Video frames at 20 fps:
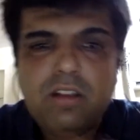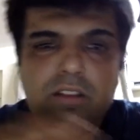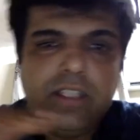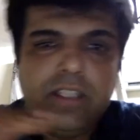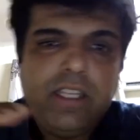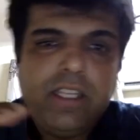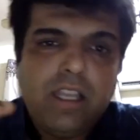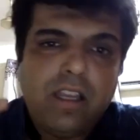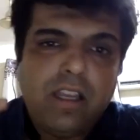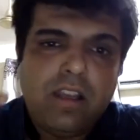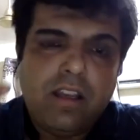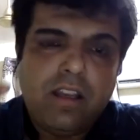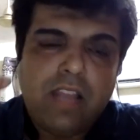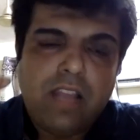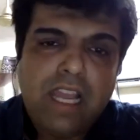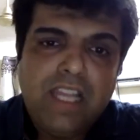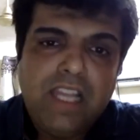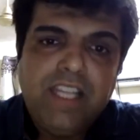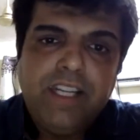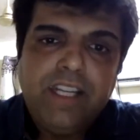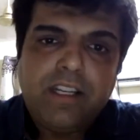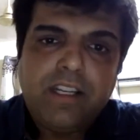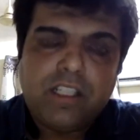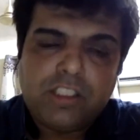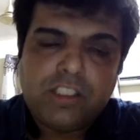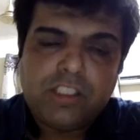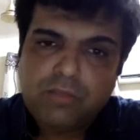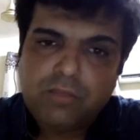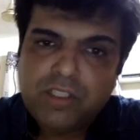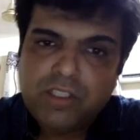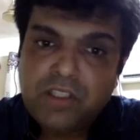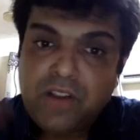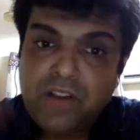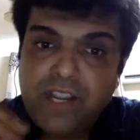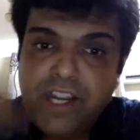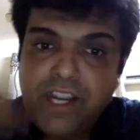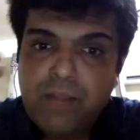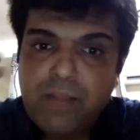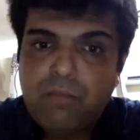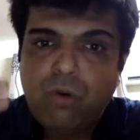the elite customers read